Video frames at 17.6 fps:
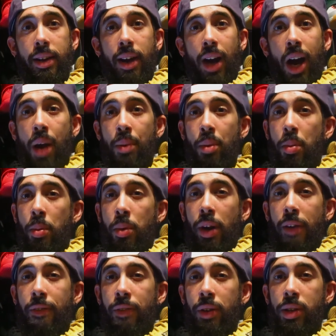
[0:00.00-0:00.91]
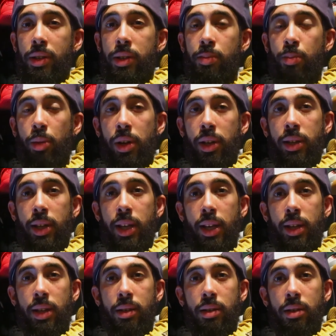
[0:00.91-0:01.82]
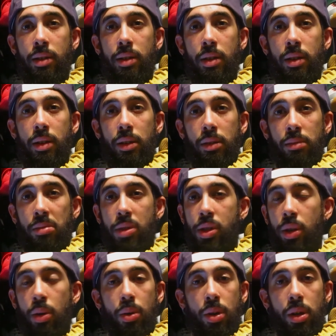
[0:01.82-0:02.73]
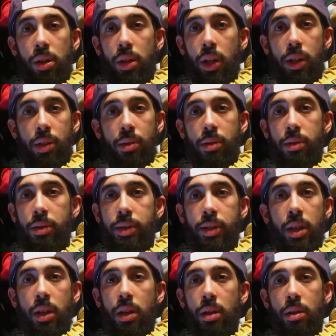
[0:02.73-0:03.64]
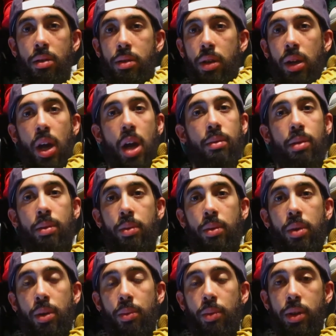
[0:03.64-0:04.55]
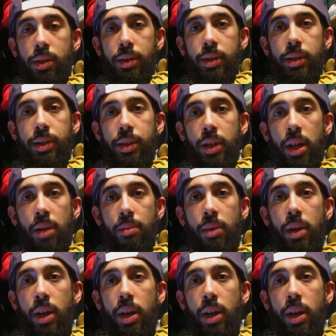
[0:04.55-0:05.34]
I remember when I first spotted these on Soul Collector or Sneaker News, I can't remember what it was at the time.